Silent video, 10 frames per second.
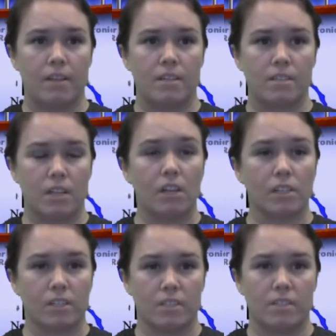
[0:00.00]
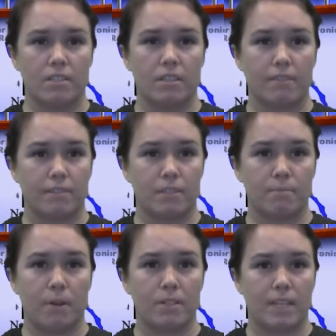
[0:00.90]
Stalker's suffered
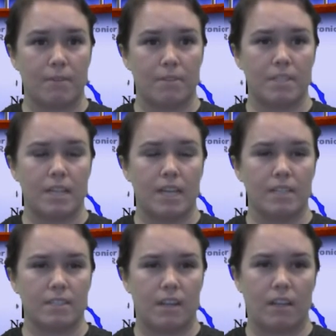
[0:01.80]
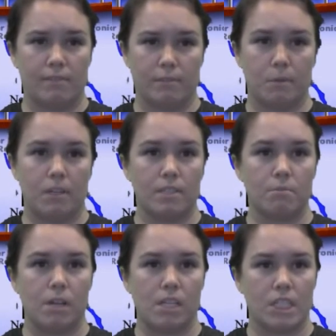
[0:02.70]
smoke damage and is not livable as
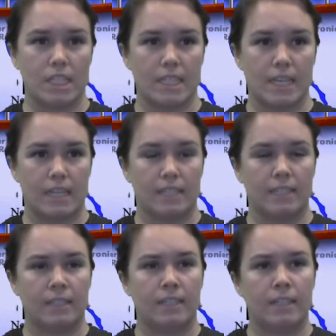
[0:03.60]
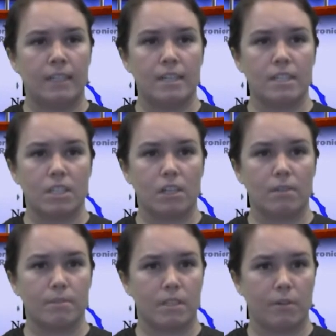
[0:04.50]
well, she said.
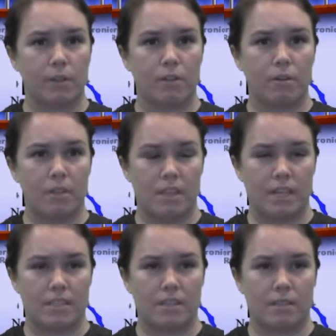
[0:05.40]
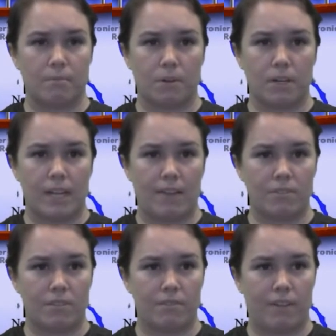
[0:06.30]
Stalker was going through her things on the morning
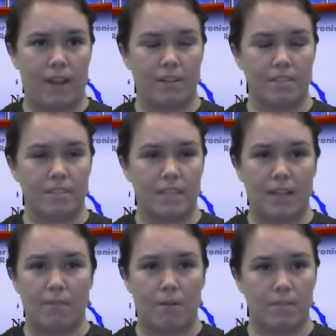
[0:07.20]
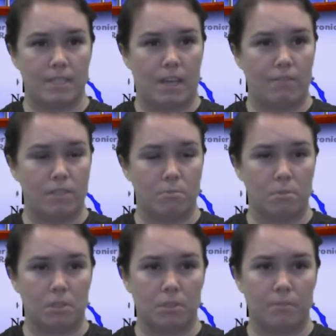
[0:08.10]
after the fire, seeing what was
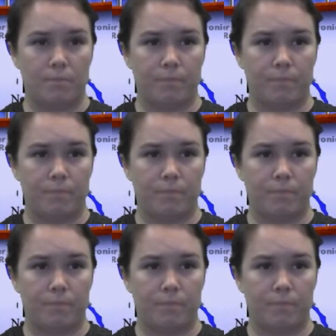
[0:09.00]
salvageable.